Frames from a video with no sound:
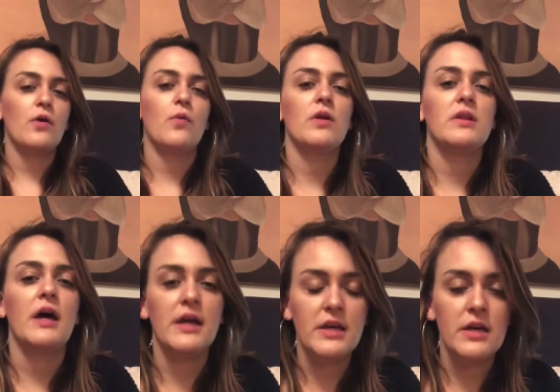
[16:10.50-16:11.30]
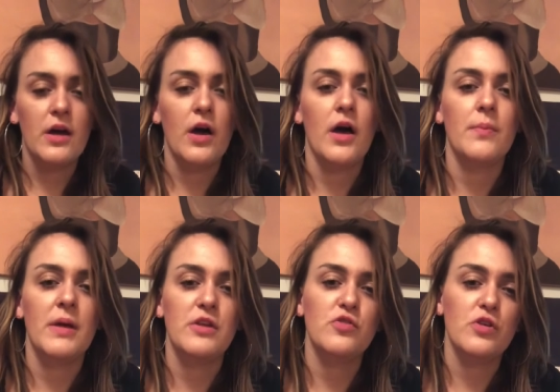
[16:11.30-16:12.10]
or like, um,
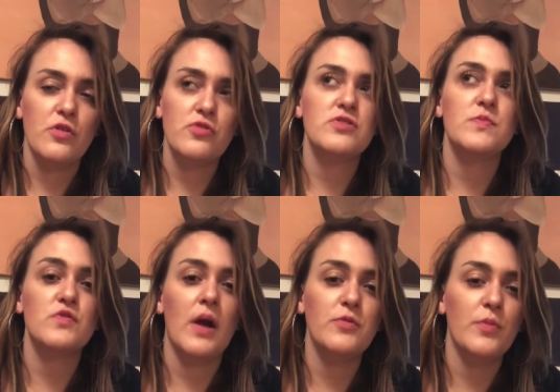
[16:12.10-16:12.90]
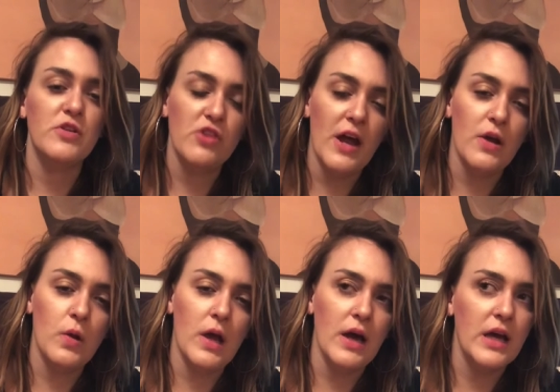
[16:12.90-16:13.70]
and you can also subscribe to my channel.
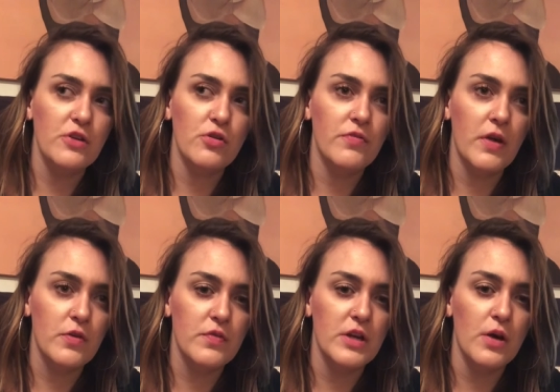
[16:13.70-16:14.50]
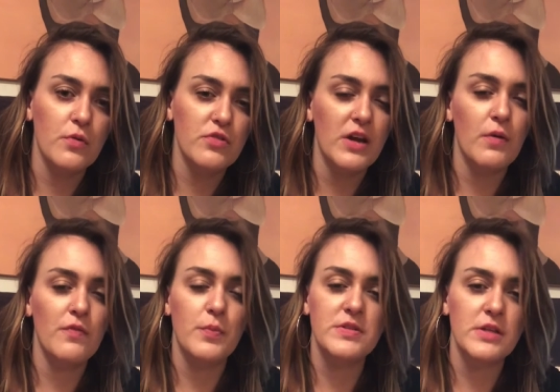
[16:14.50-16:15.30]
I do have other videos. I don't have
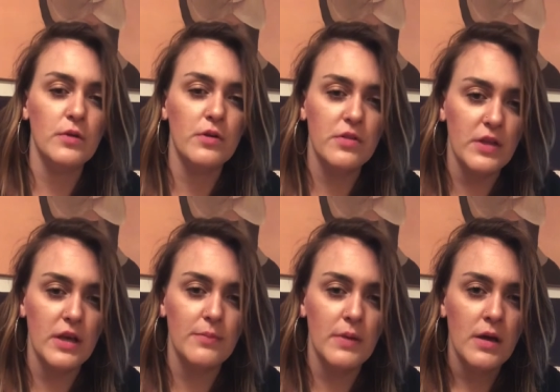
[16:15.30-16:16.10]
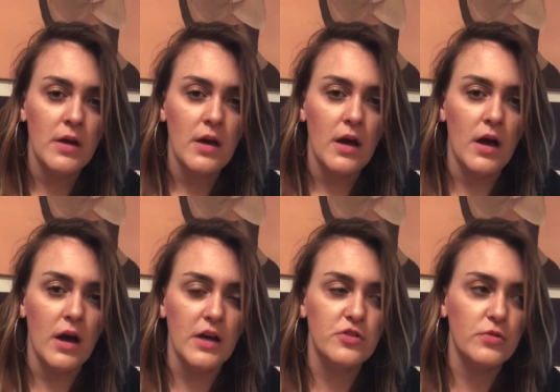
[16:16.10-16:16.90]
a particular theme. Uh,
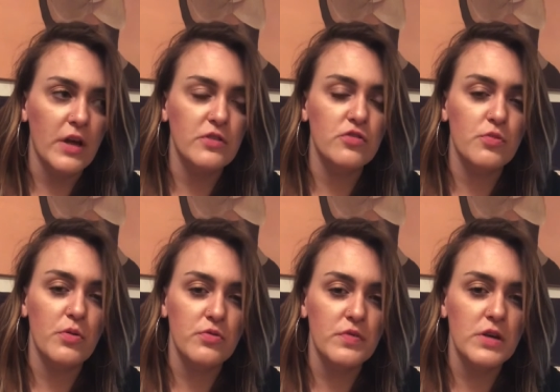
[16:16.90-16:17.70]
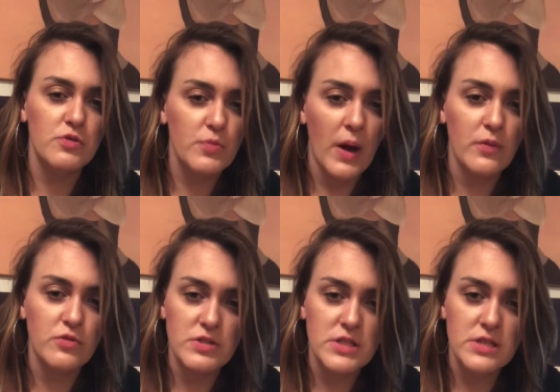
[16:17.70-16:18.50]
I do like to just post videos about
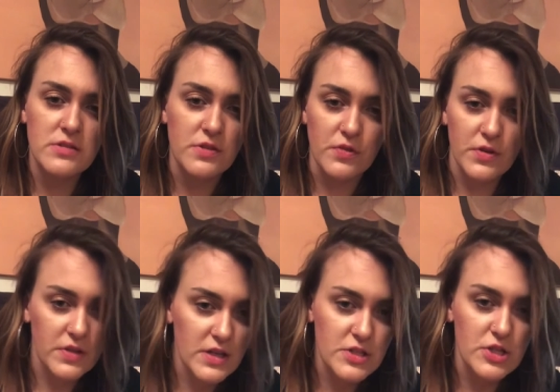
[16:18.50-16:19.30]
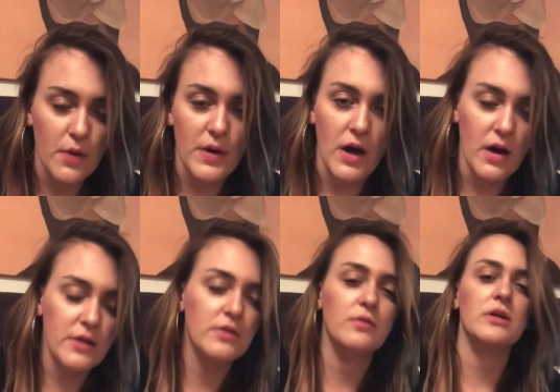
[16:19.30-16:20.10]
just different things going
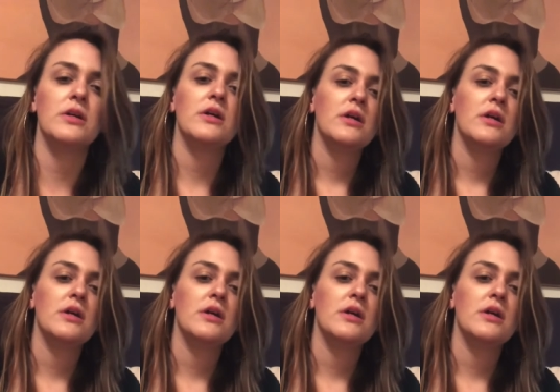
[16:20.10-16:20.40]
on or